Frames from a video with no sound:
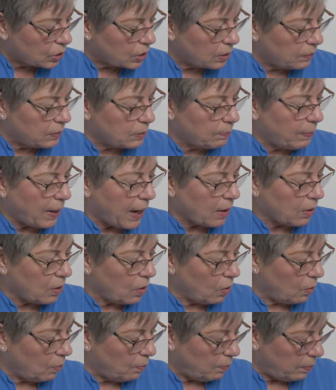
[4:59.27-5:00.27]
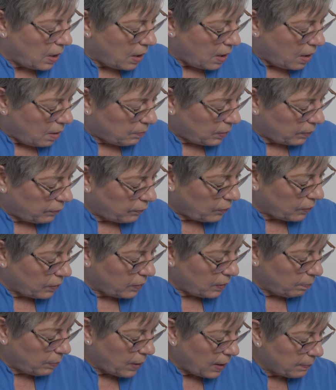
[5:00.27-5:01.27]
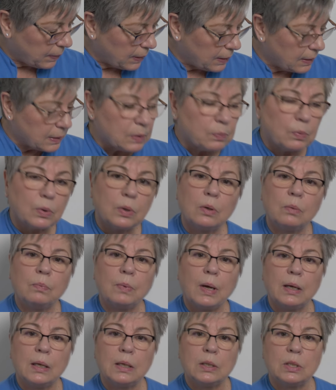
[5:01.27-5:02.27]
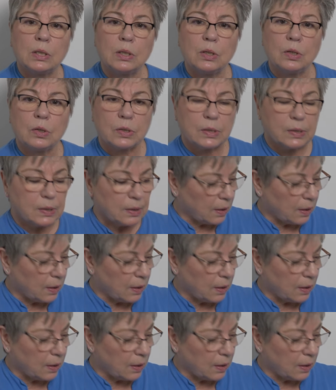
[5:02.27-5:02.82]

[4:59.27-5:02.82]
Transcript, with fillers: She was back home before the puppies were ready to nurse